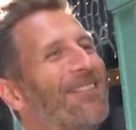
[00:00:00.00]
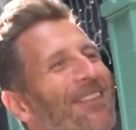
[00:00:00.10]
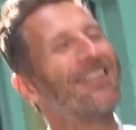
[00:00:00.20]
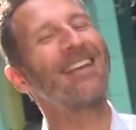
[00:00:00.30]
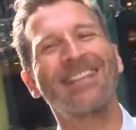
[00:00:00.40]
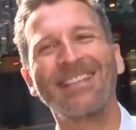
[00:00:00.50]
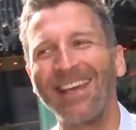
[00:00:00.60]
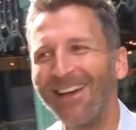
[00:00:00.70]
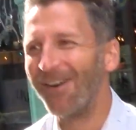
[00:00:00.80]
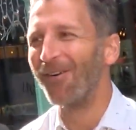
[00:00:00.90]
what is
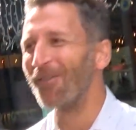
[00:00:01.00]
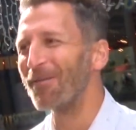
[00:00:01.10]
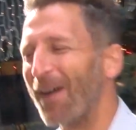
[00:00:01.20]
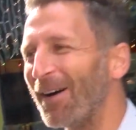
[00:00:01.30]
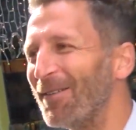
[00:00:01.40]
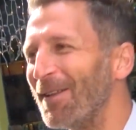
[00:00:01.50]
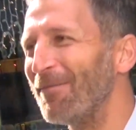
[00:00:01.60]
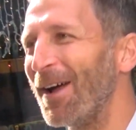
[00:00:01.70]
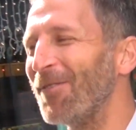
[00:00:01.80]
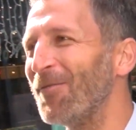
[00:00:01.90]
it? All about.
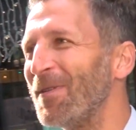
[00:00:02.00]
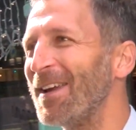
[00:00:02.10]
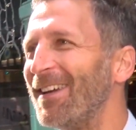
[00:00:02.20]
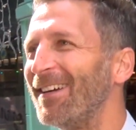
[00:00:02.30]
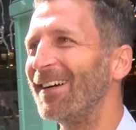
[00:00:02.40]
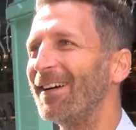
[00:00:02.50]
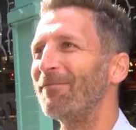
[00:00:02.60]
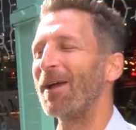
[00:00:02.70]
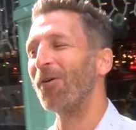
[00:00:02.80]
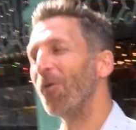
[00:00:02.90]
That may all be.
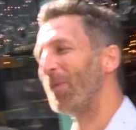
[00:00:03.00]
May all